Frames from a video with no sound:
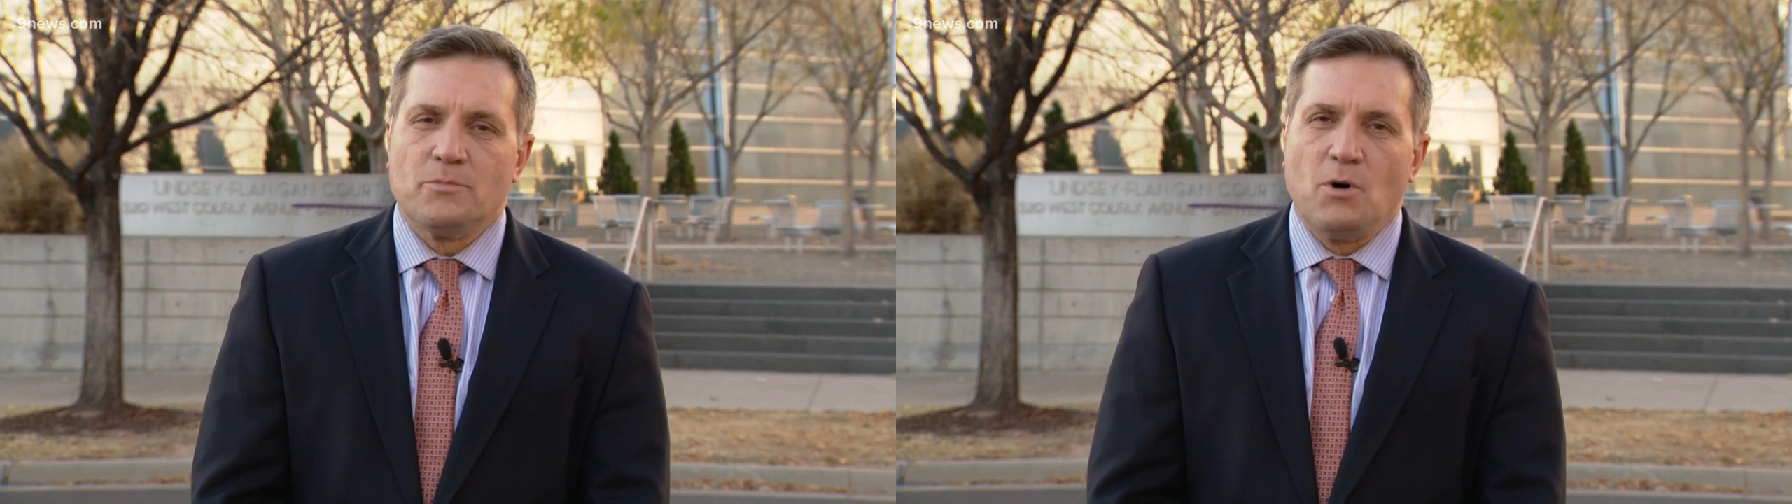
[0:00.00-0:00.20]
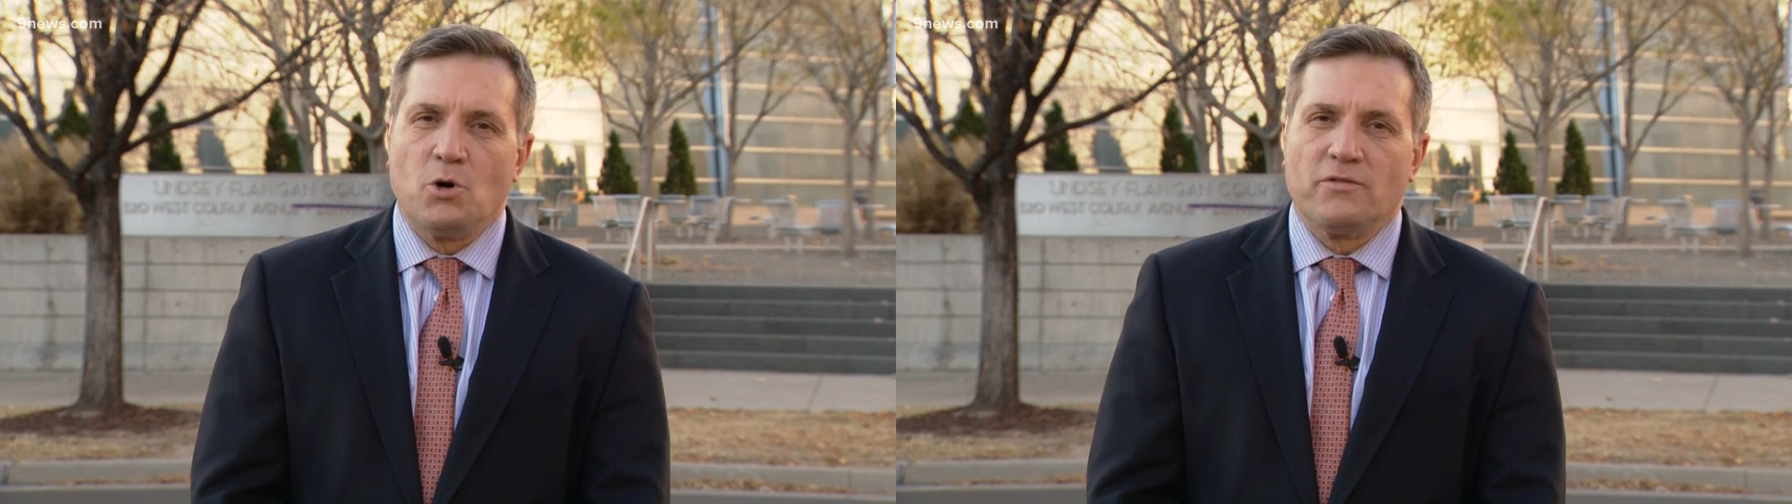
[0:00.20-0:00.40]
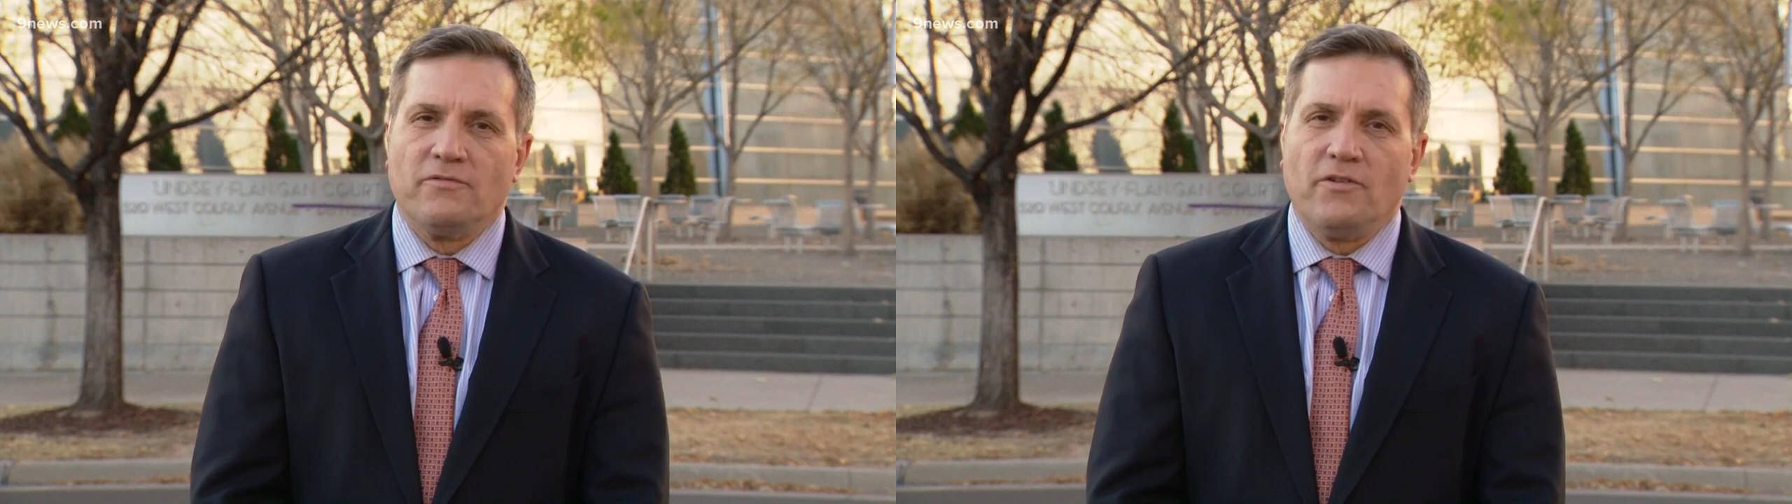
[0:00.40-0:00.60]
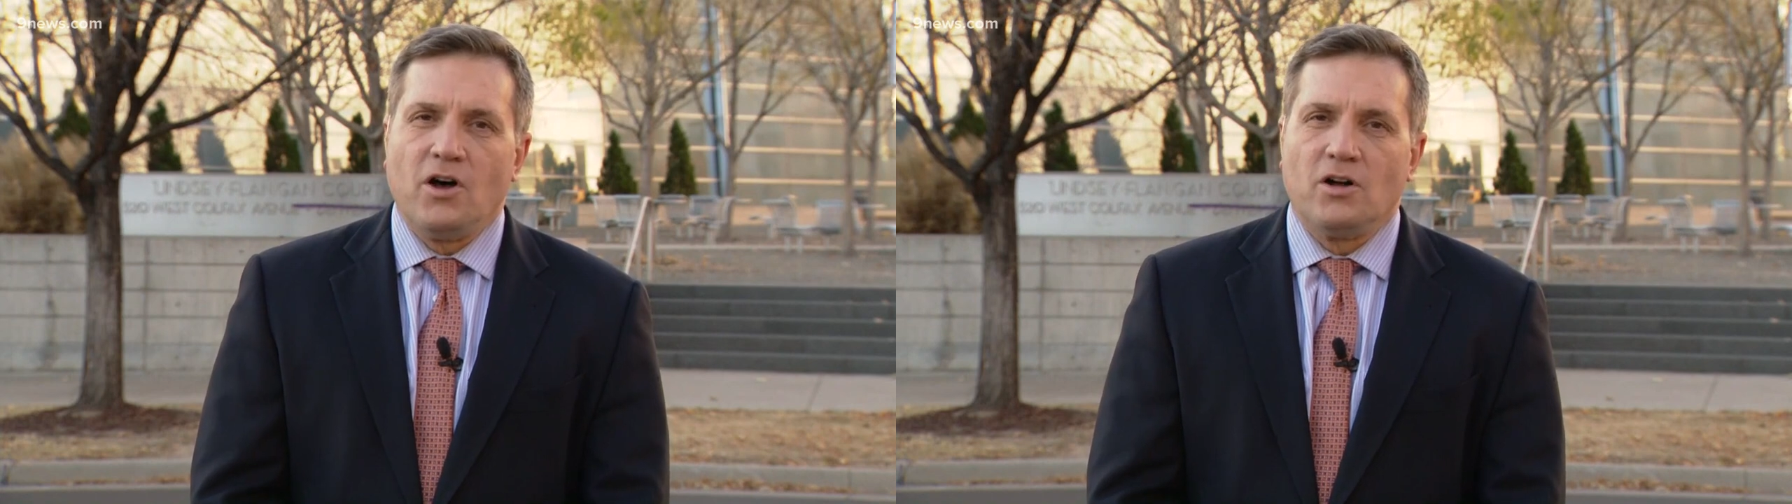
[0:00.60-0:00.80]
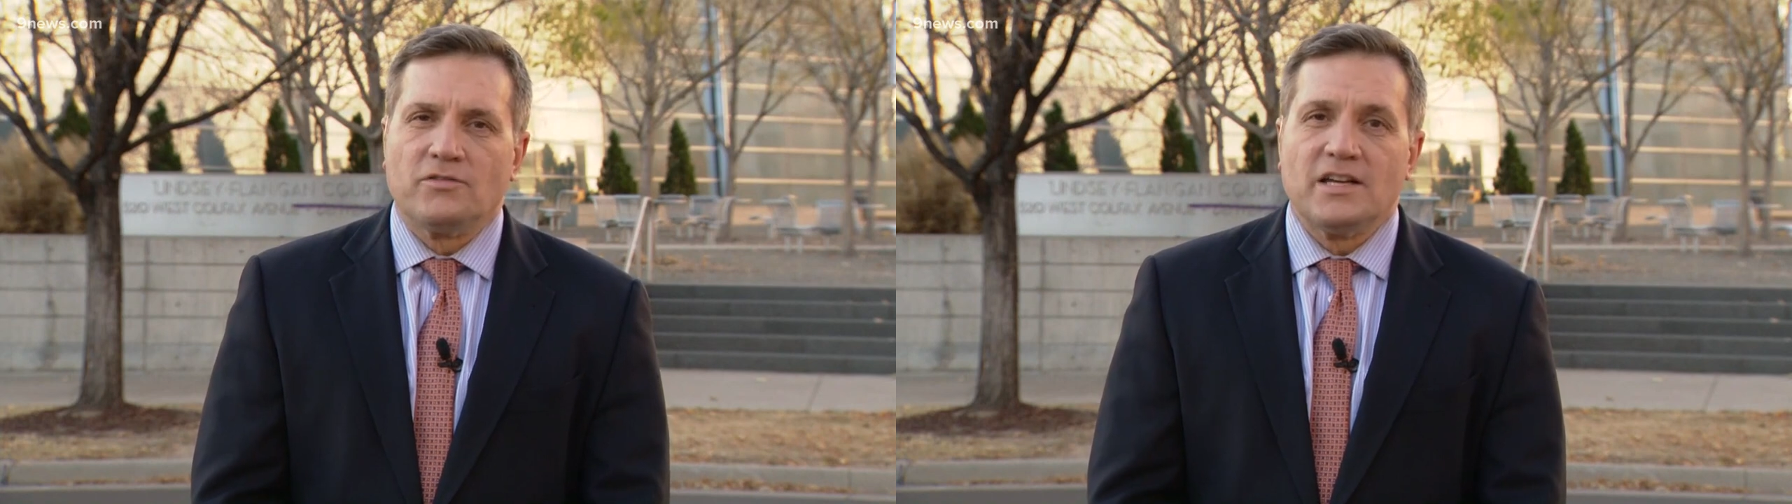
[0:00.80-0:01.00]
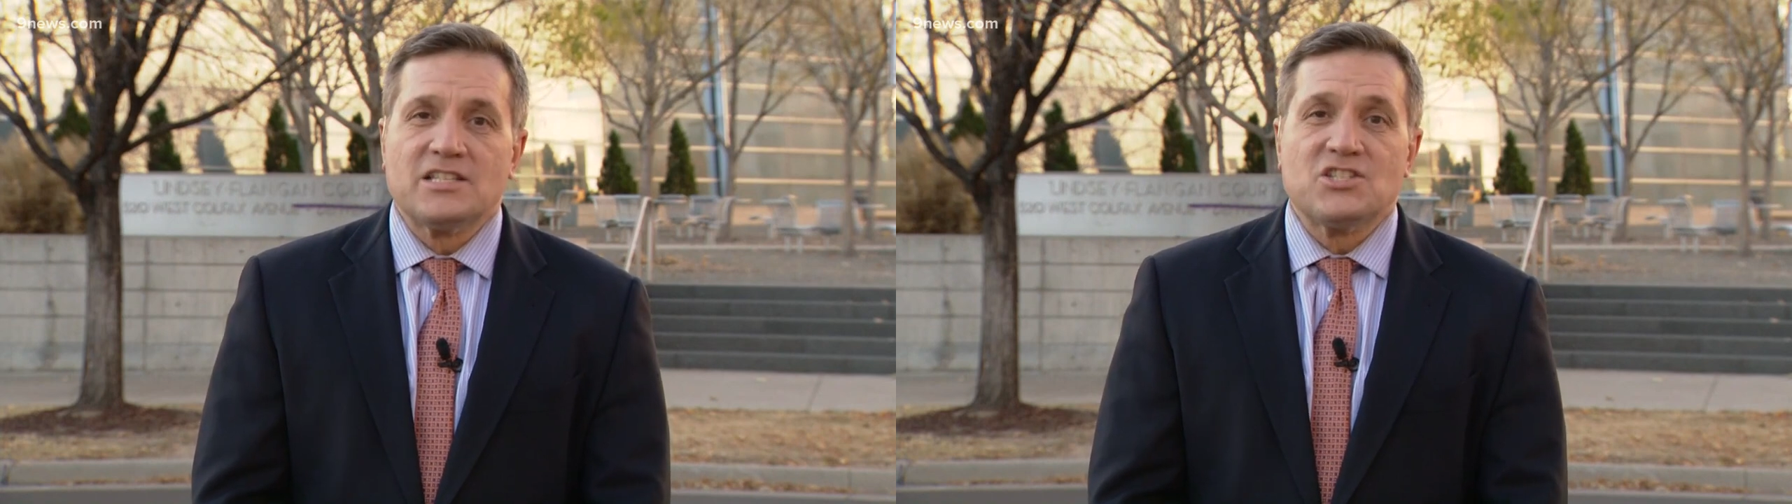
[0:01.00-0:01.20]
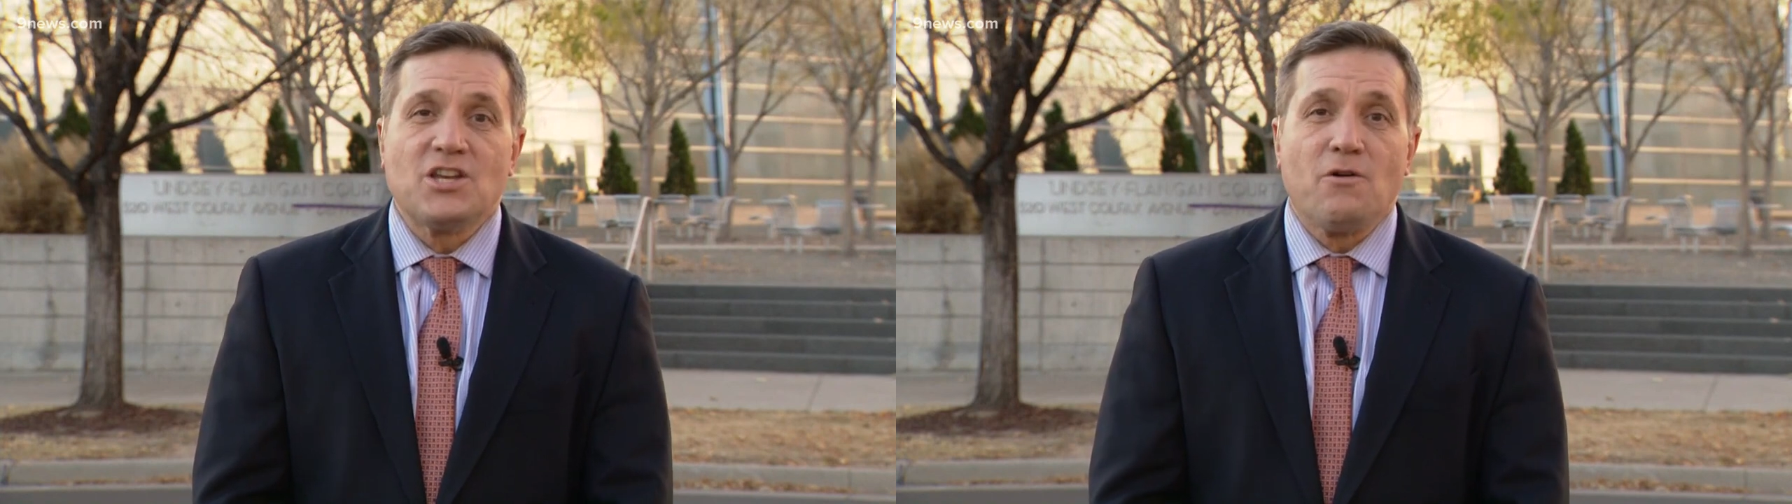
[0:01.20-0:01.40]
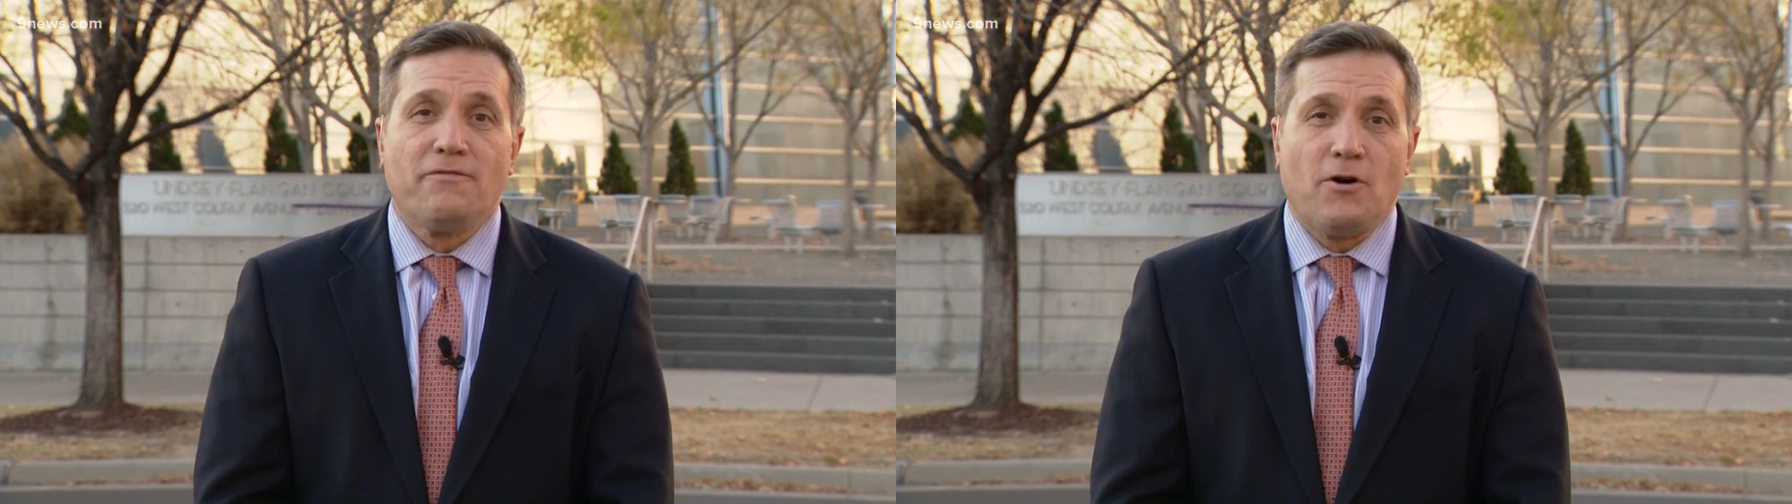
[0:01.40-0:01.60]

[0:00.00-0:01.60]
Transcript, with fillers: the motive involved a cell